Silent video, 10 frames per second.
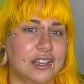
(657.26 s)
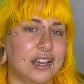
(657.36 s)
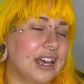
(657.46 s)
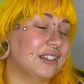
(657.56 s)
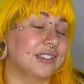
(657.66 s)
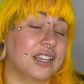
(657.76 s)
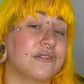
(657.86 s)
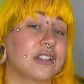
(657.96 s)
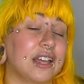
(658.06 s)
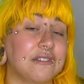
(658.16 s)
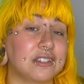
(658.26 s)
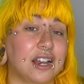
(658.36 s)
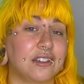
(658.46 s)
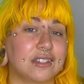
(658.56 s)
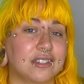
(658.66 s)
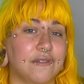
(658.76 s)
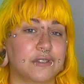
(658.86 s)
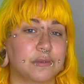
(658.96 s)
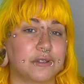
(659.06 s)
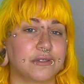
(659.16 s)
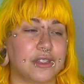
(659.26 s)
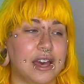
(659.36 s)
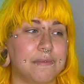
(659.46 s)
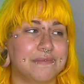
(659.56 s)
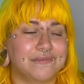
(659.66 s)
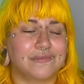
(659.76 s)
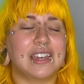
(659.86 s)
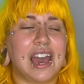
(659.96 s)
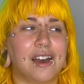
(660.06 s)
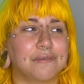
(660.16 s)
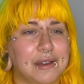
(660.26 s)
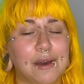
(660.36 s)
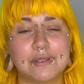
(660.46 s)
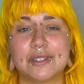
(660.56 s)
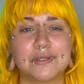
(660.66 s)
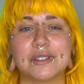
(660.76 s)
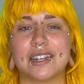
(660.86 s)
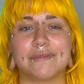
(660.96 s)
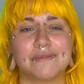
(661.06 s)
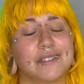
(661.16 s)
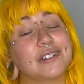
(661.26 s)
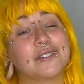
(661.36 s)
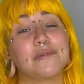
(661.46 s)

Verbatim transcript: and live the lifestyle that's comfortable for them? Yeah, absolutely. There's